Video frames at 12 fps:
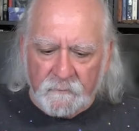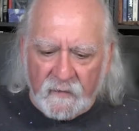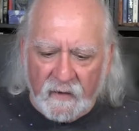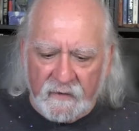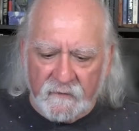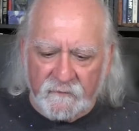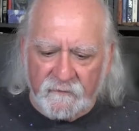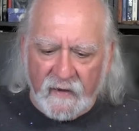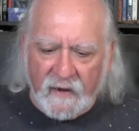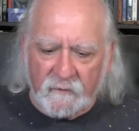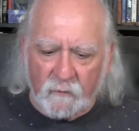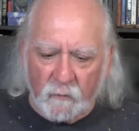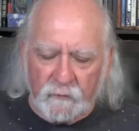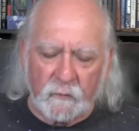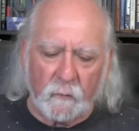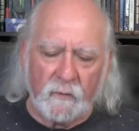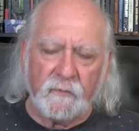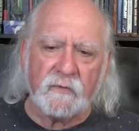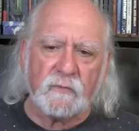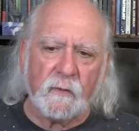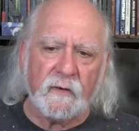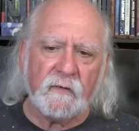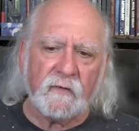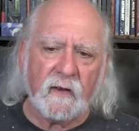And in fact, also on the
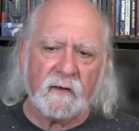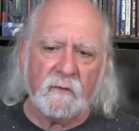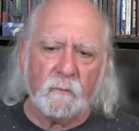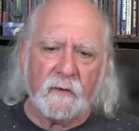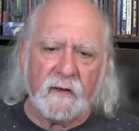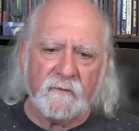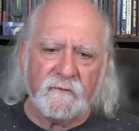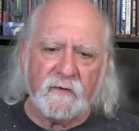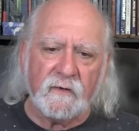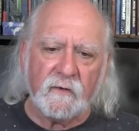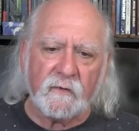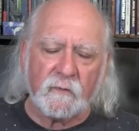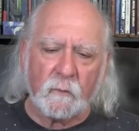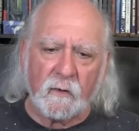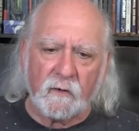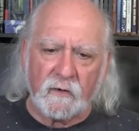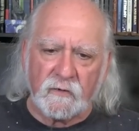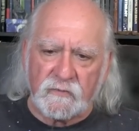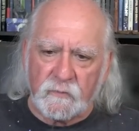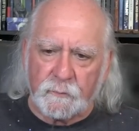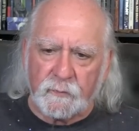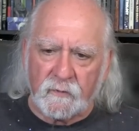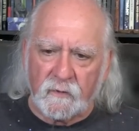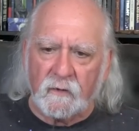22nd, we have Venus squaring
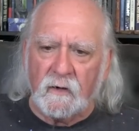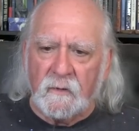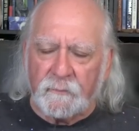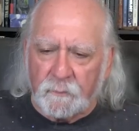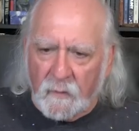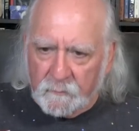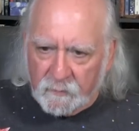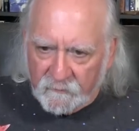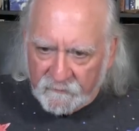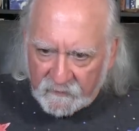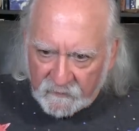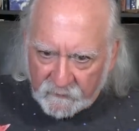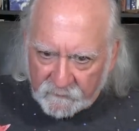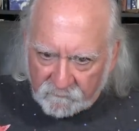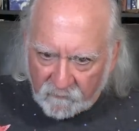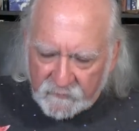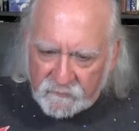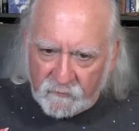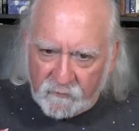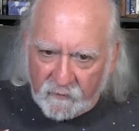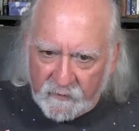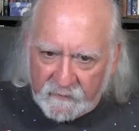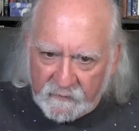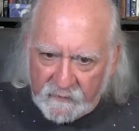Jupiter. Remember, Venus
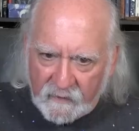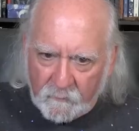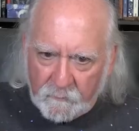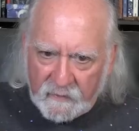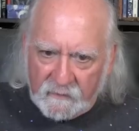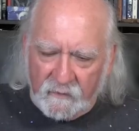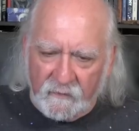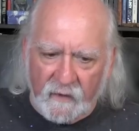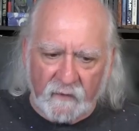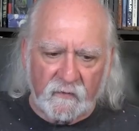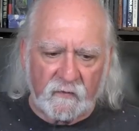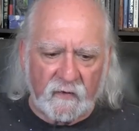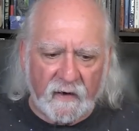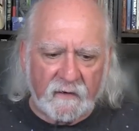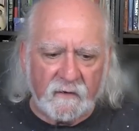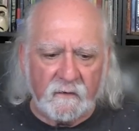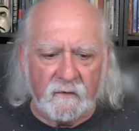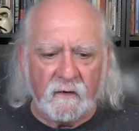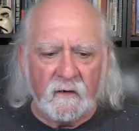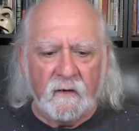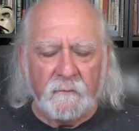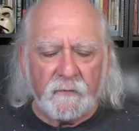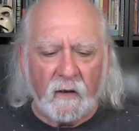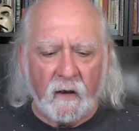retrograding, now making that second
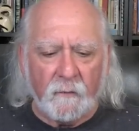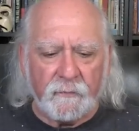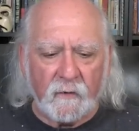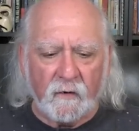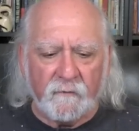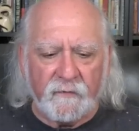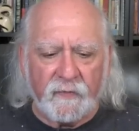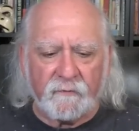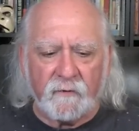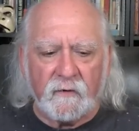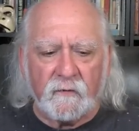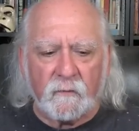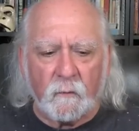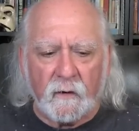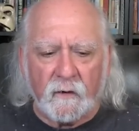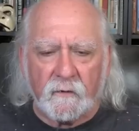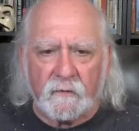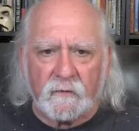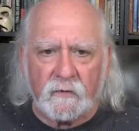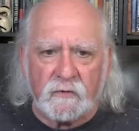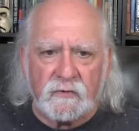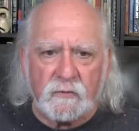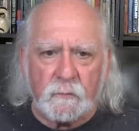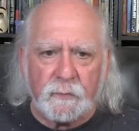um, of three squares to
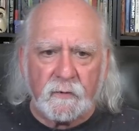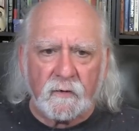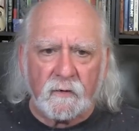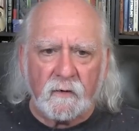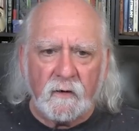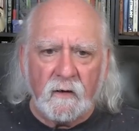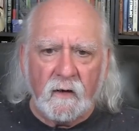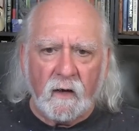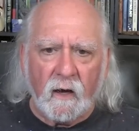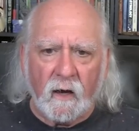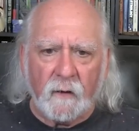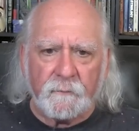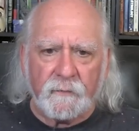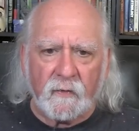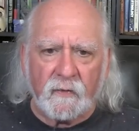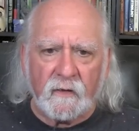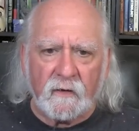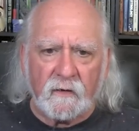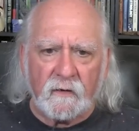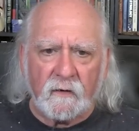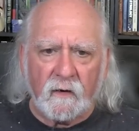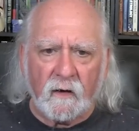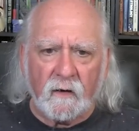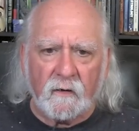Jupiter. Um,
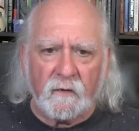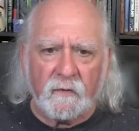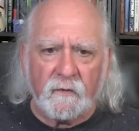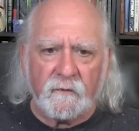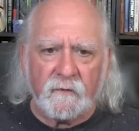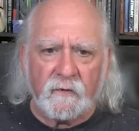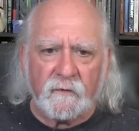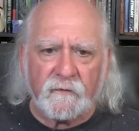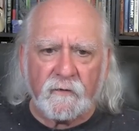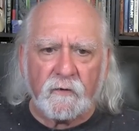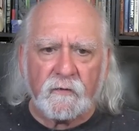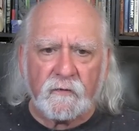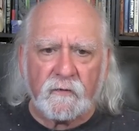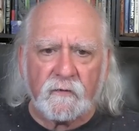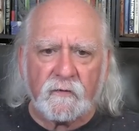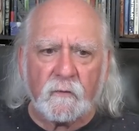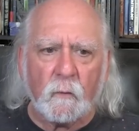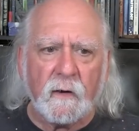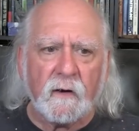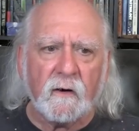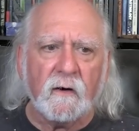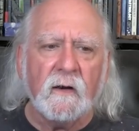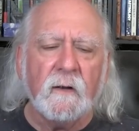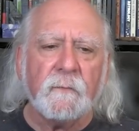the uh, the the first
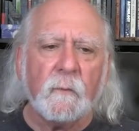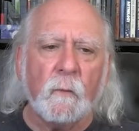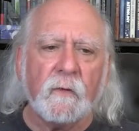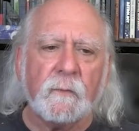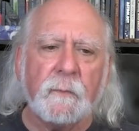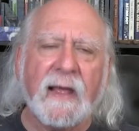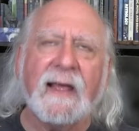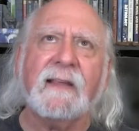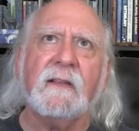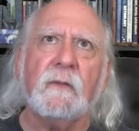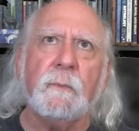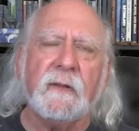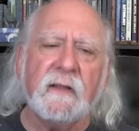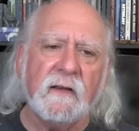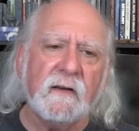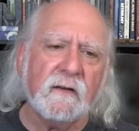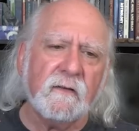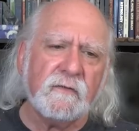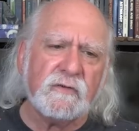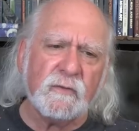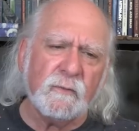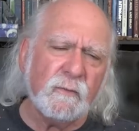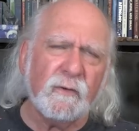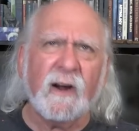square was back at the beginning of
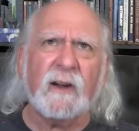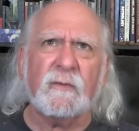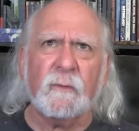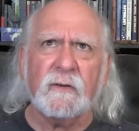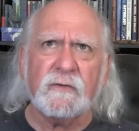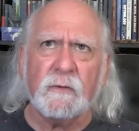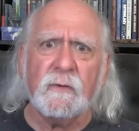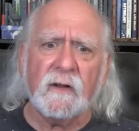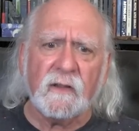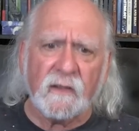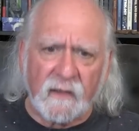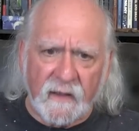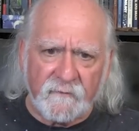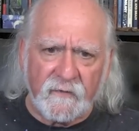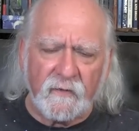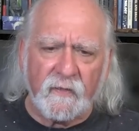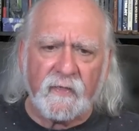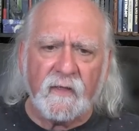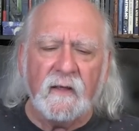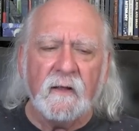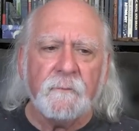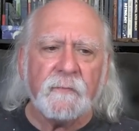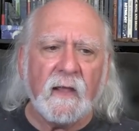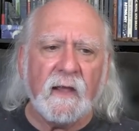June, or actually June 11th,
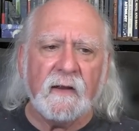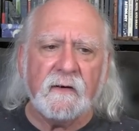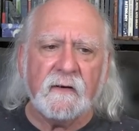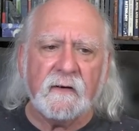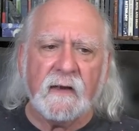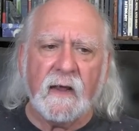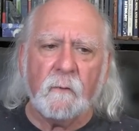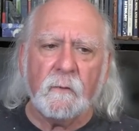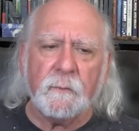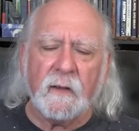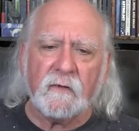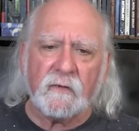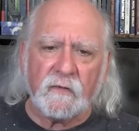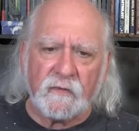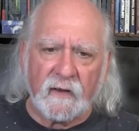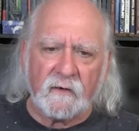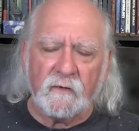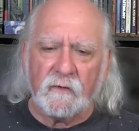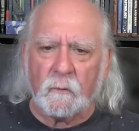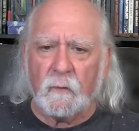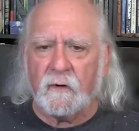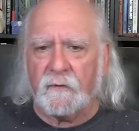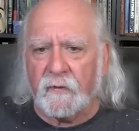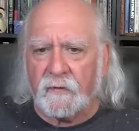and now it makes a second
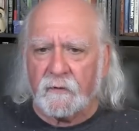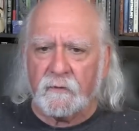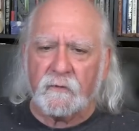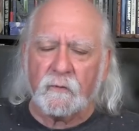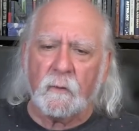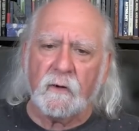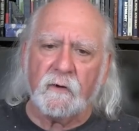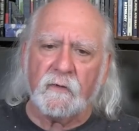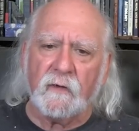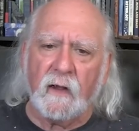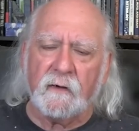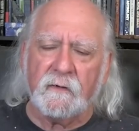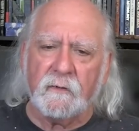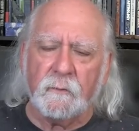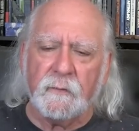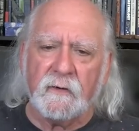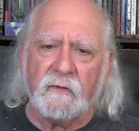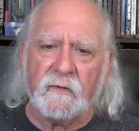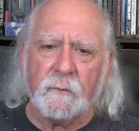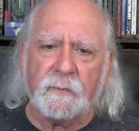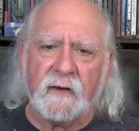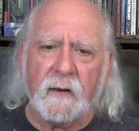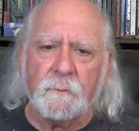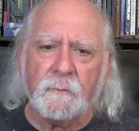square. The third square is not until mid
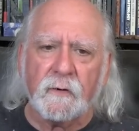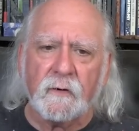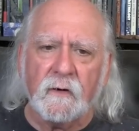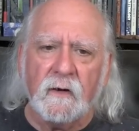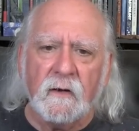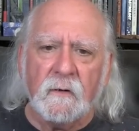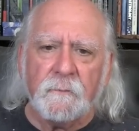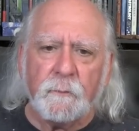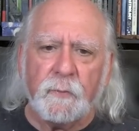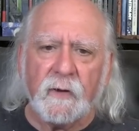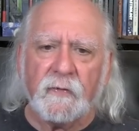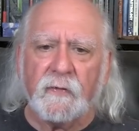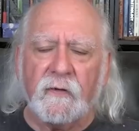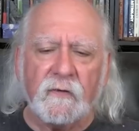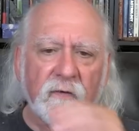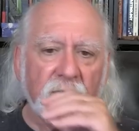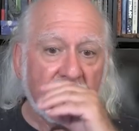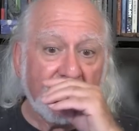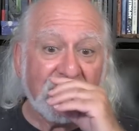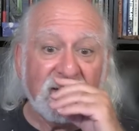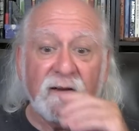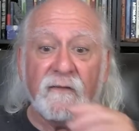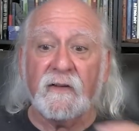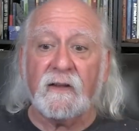September, but this is
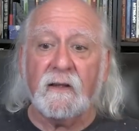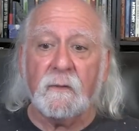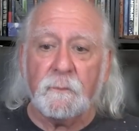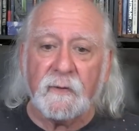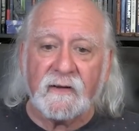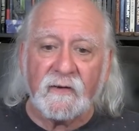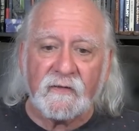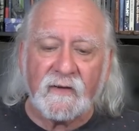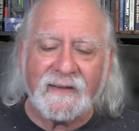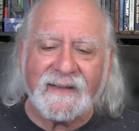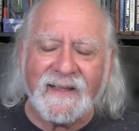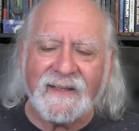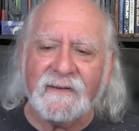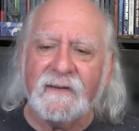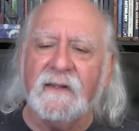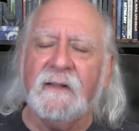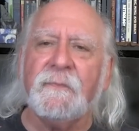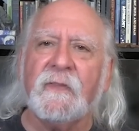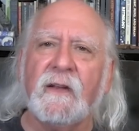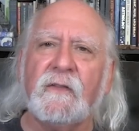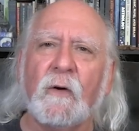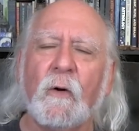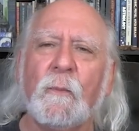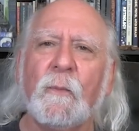significant because again, it's
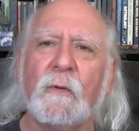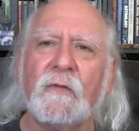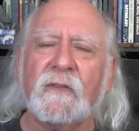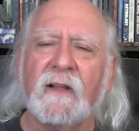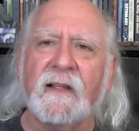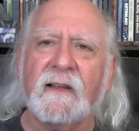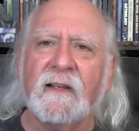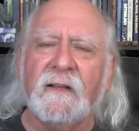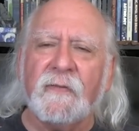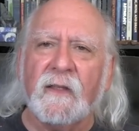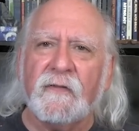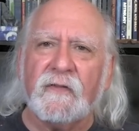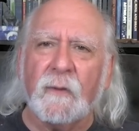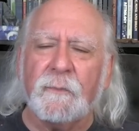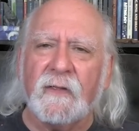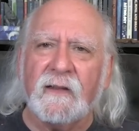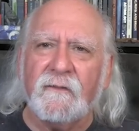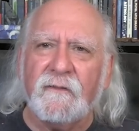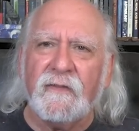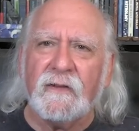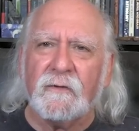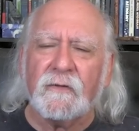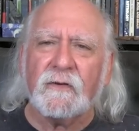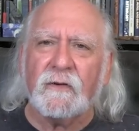almost like if something
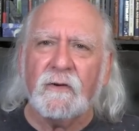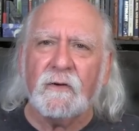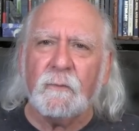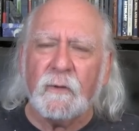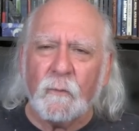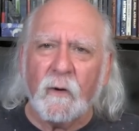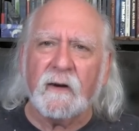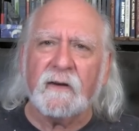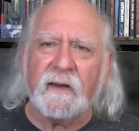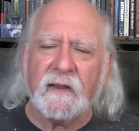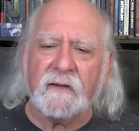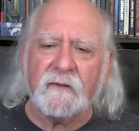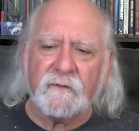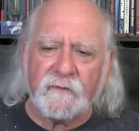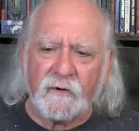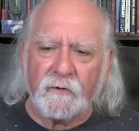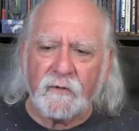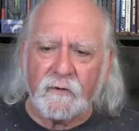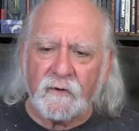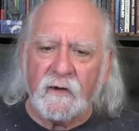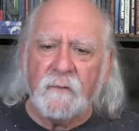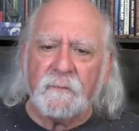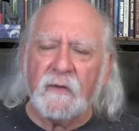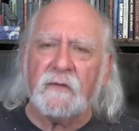feels good, we want to take it further.
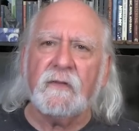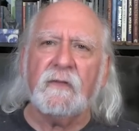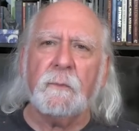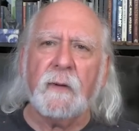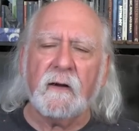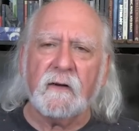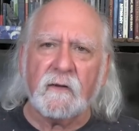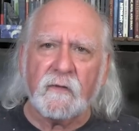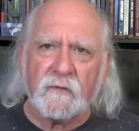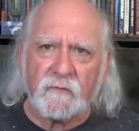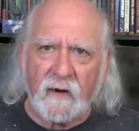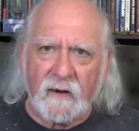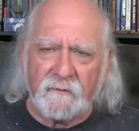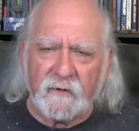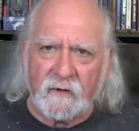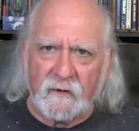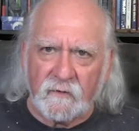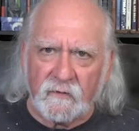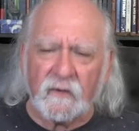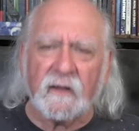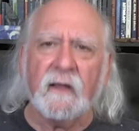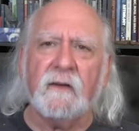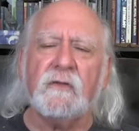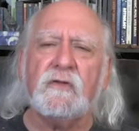This is about extravagance.
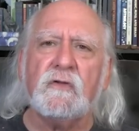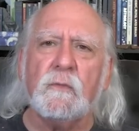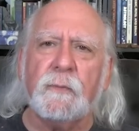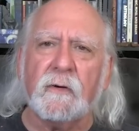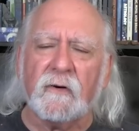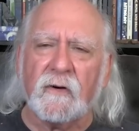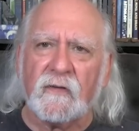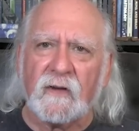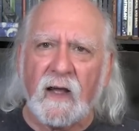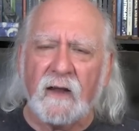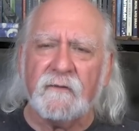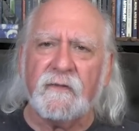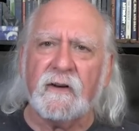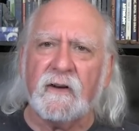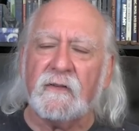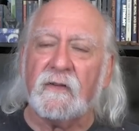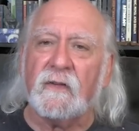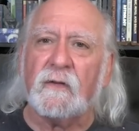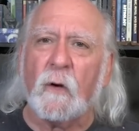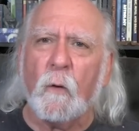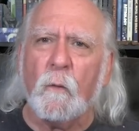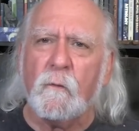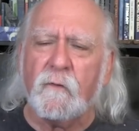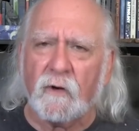Again, Jupiter is confidence. It's
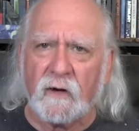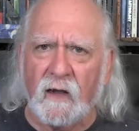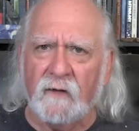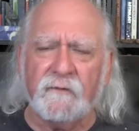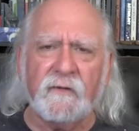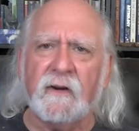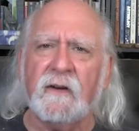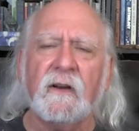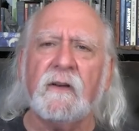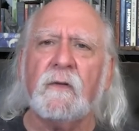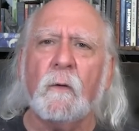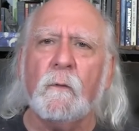overconfident. It's